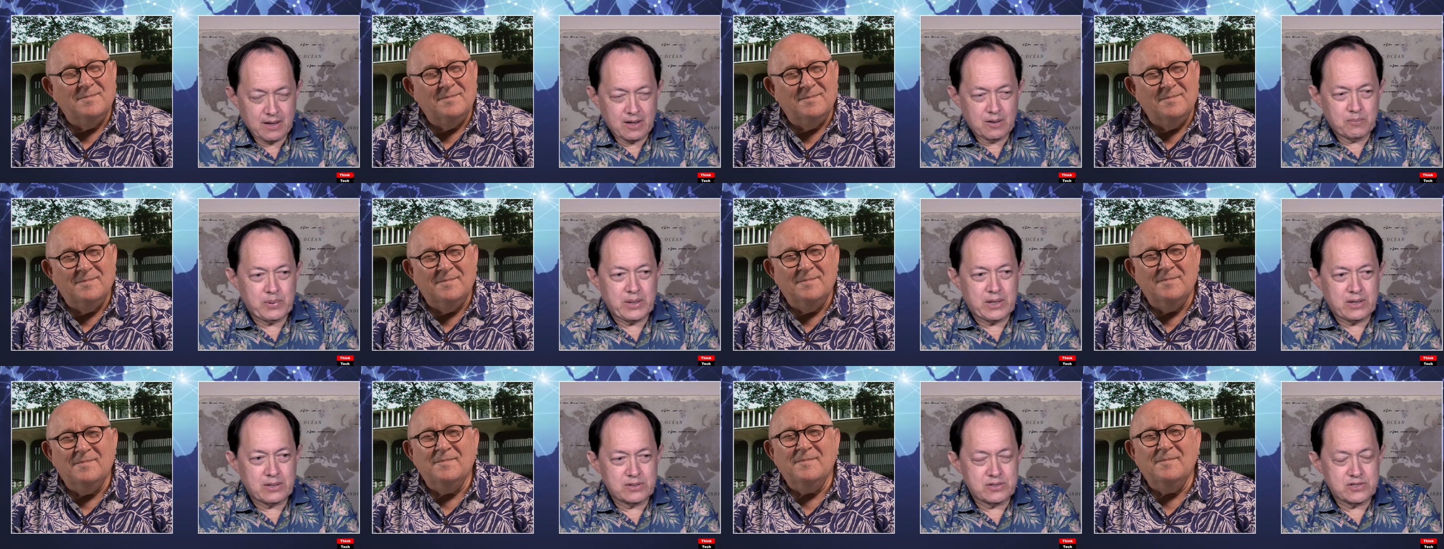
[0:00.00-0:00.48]

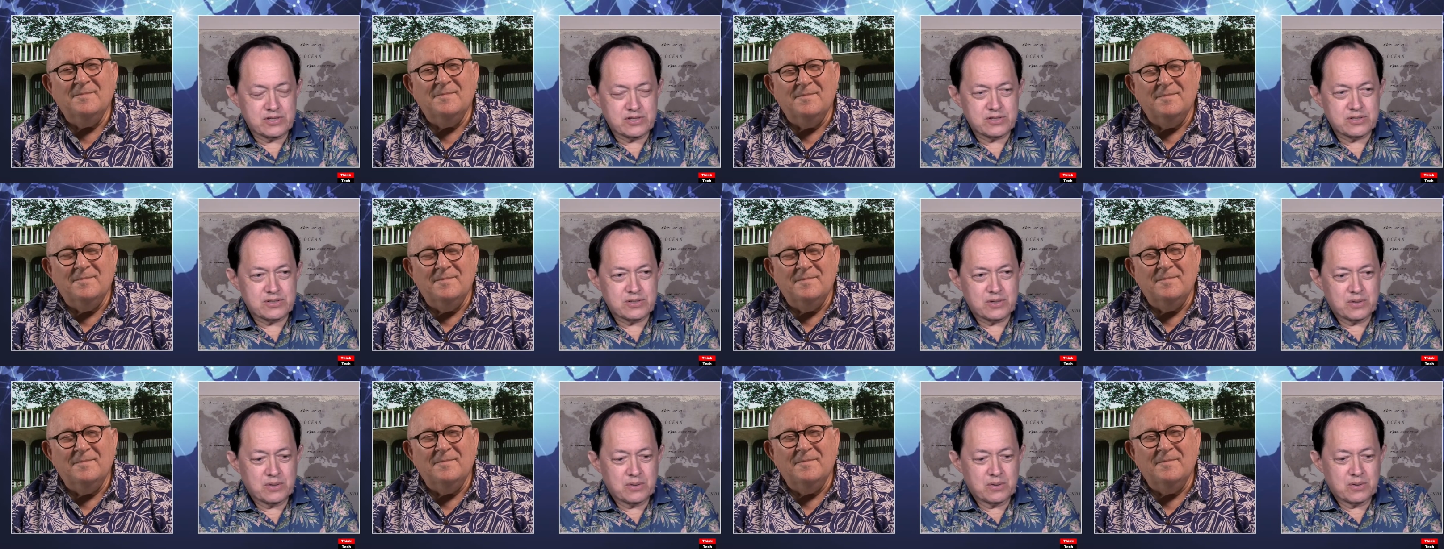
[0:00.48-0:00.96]

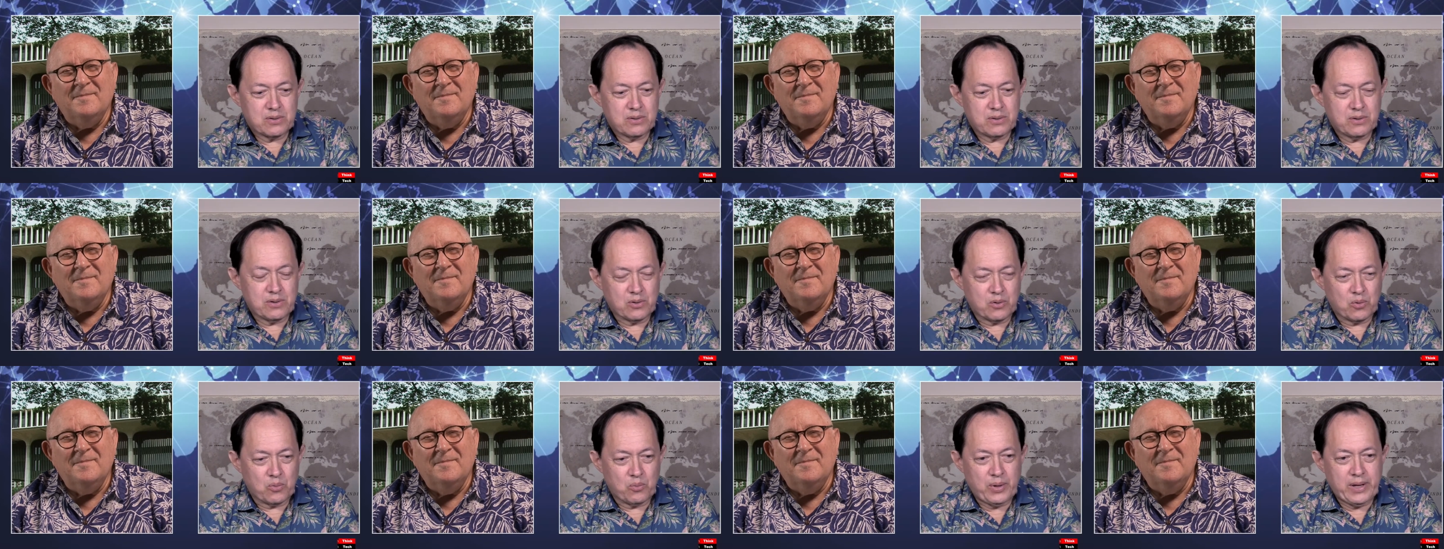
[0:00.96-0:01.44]
Speaker 1: because you
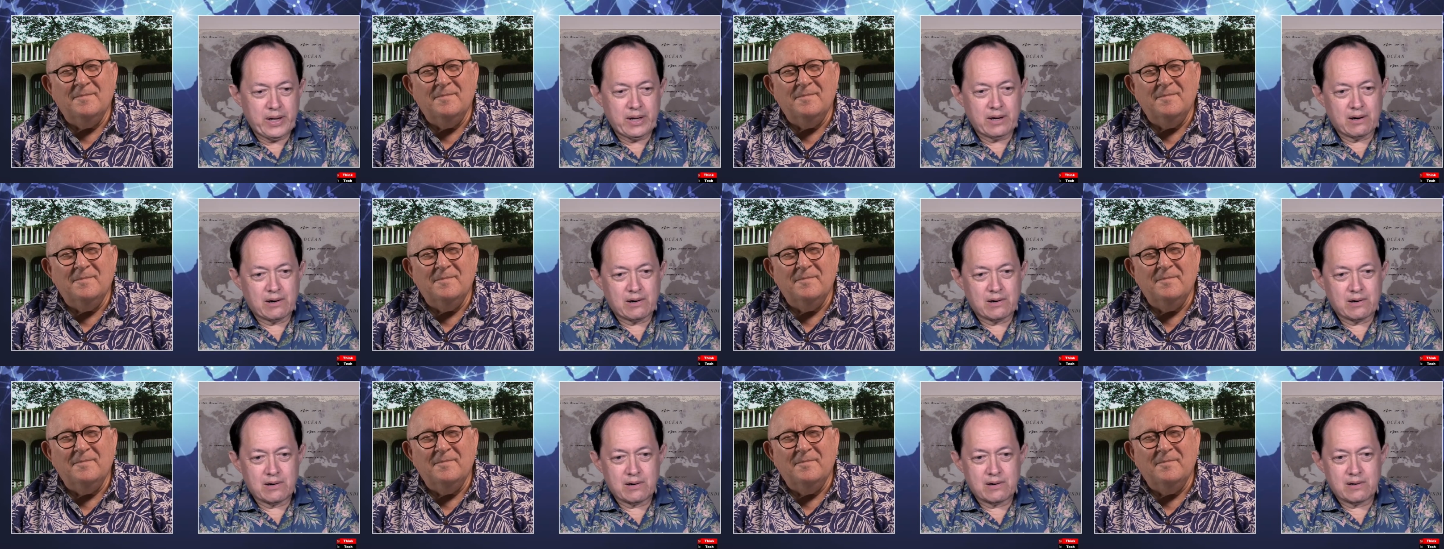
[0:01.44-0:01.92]
know we
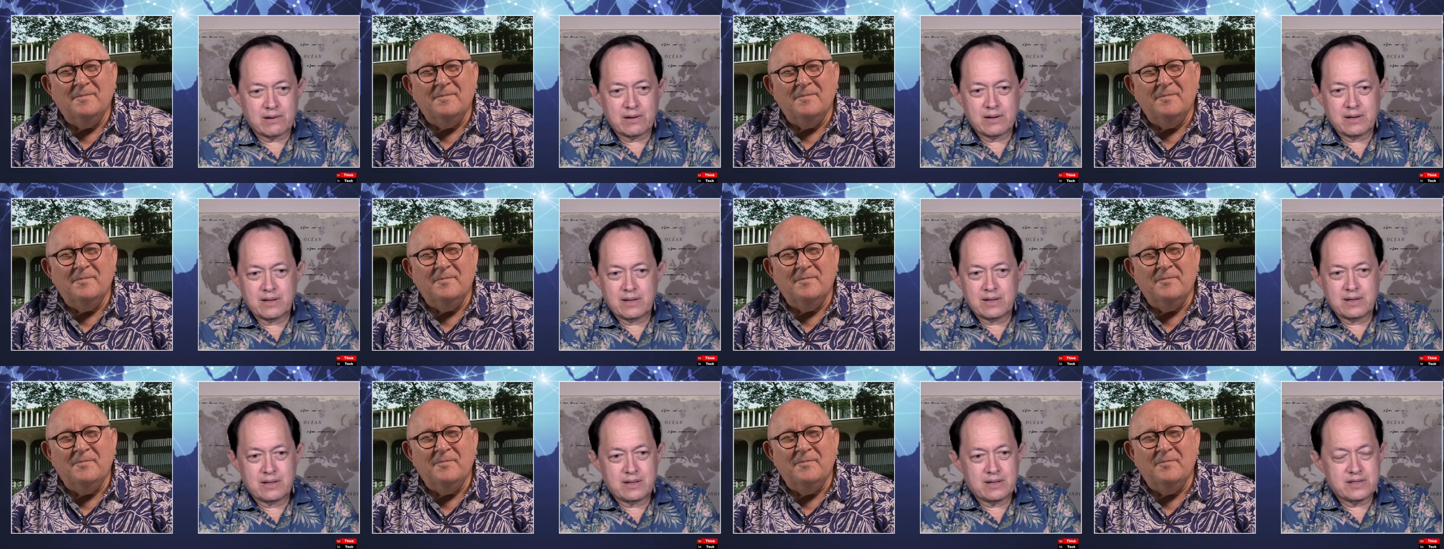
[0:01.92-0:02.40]
are
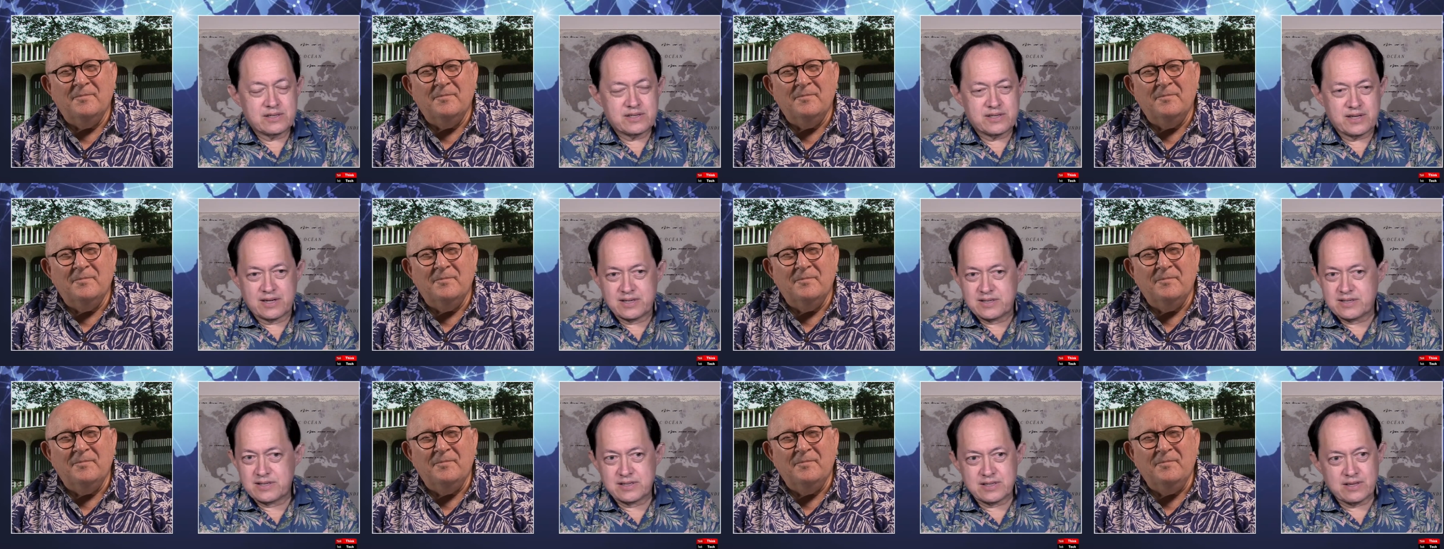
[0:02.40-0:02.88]

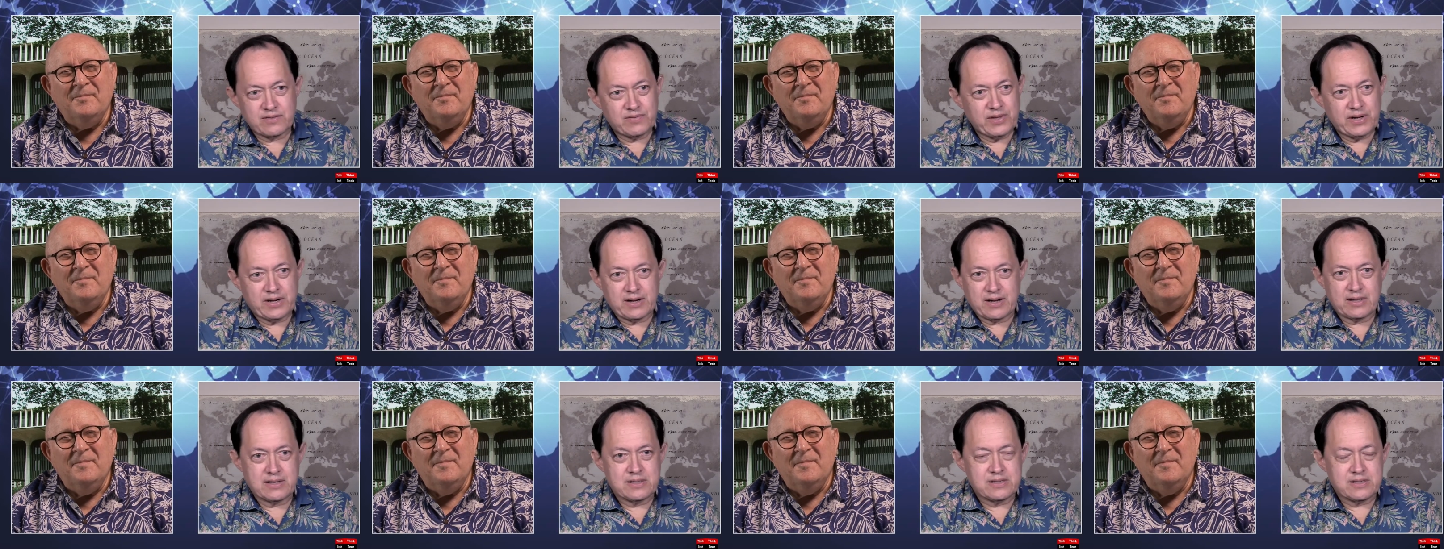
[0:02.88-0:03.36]
citizens of the
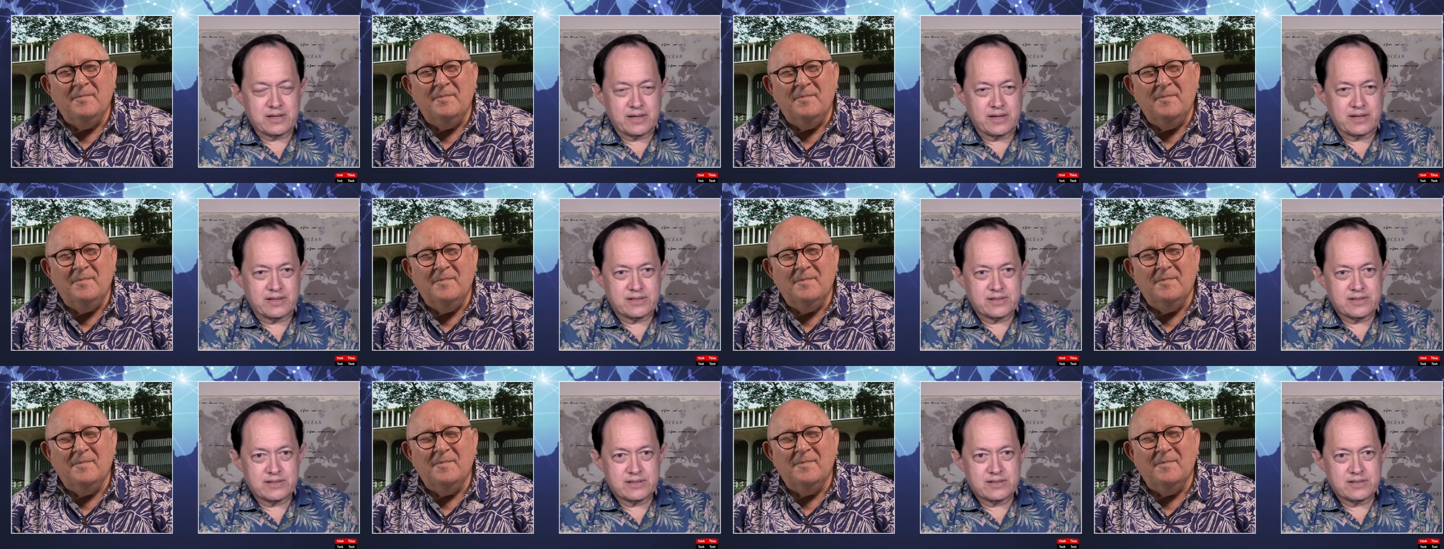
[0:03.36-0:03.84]
United
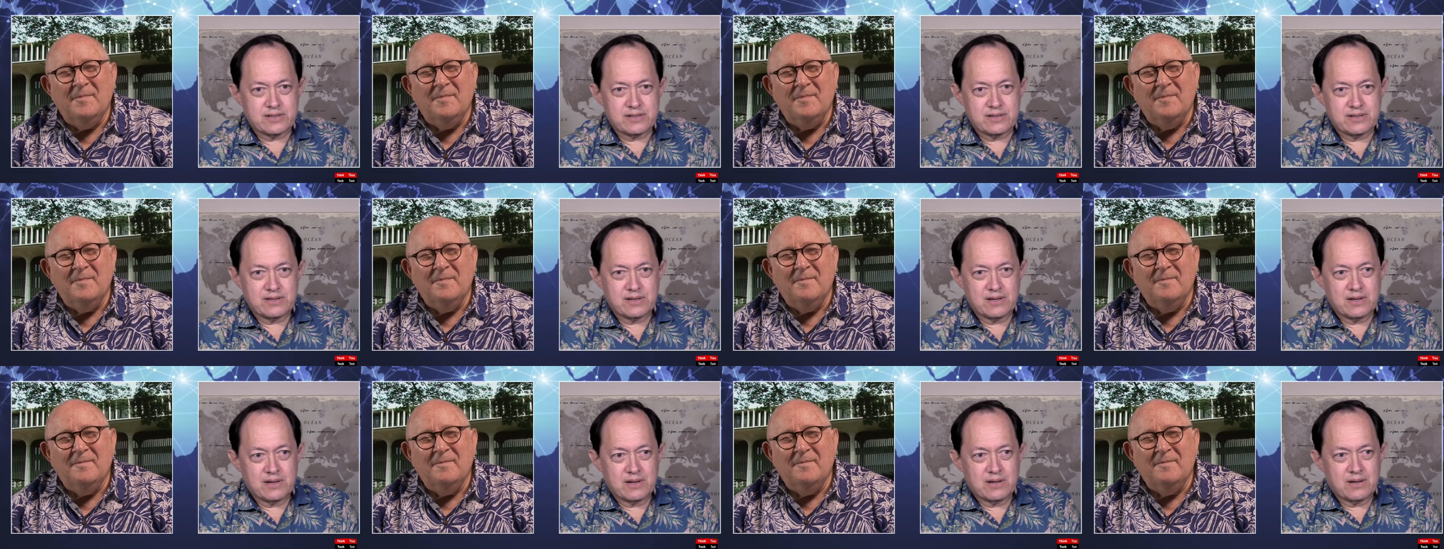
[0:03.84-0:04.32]
States.
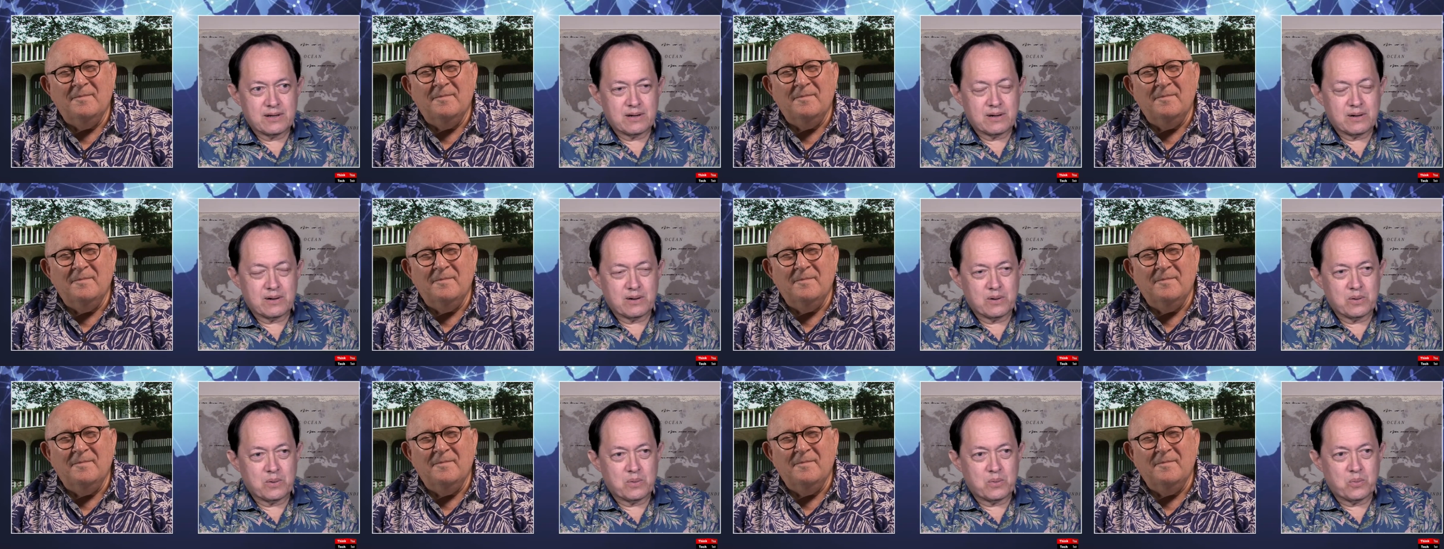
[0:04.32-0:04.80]

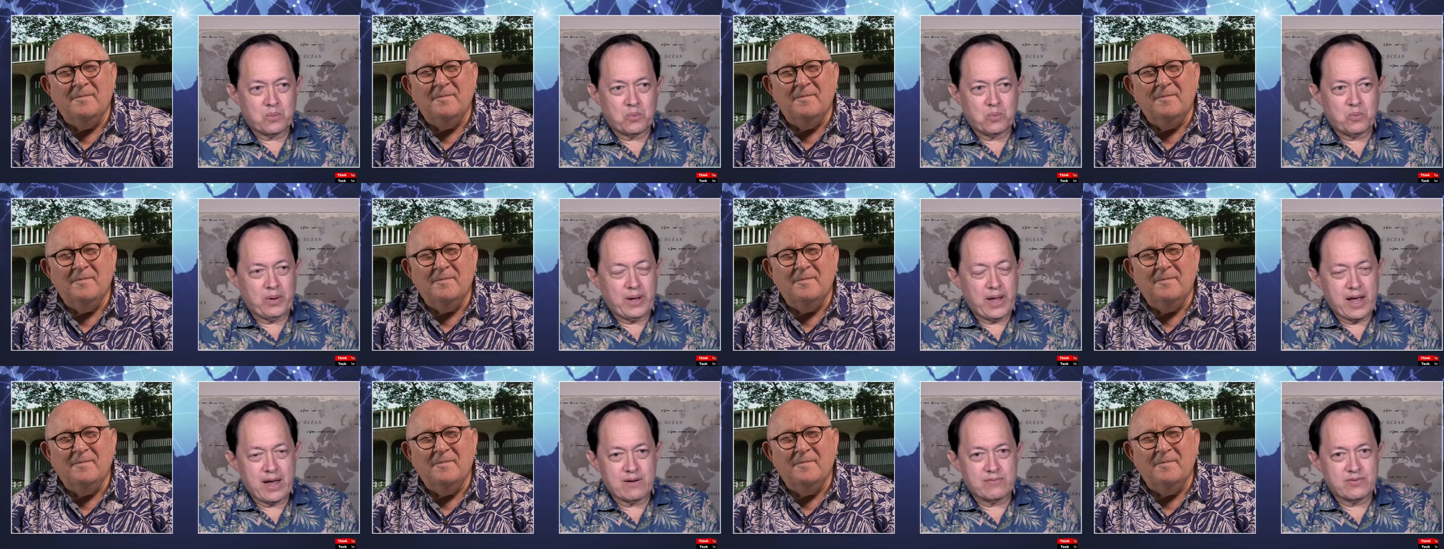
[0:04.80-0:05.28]
Uh,
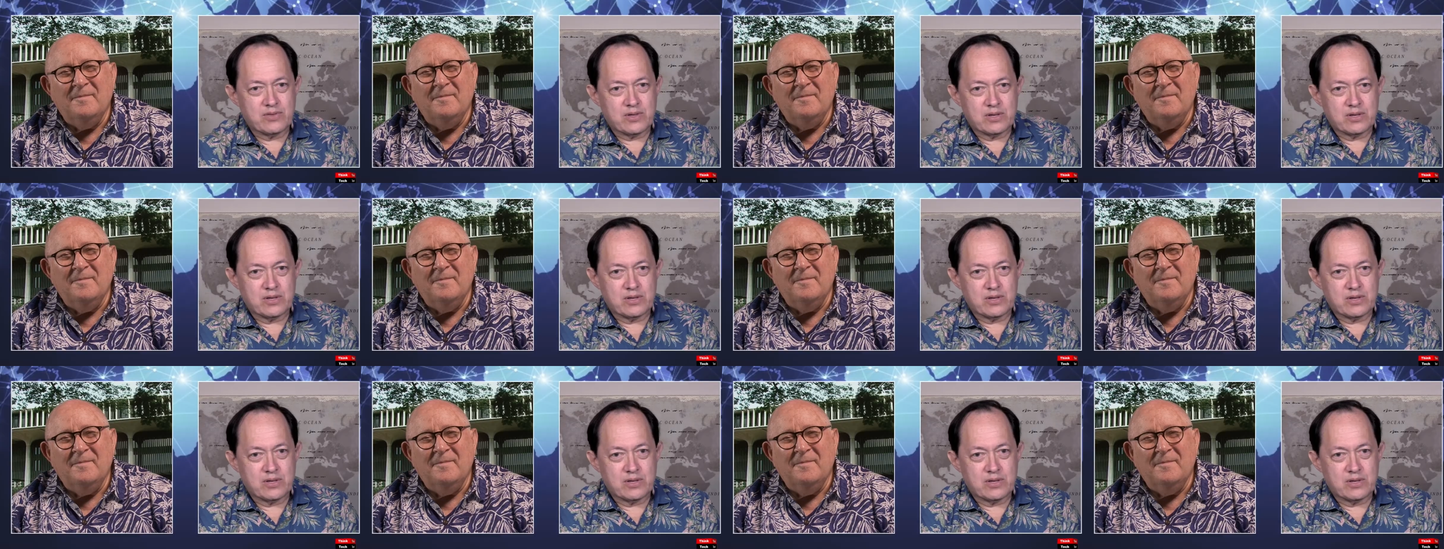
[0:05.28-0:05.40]
we have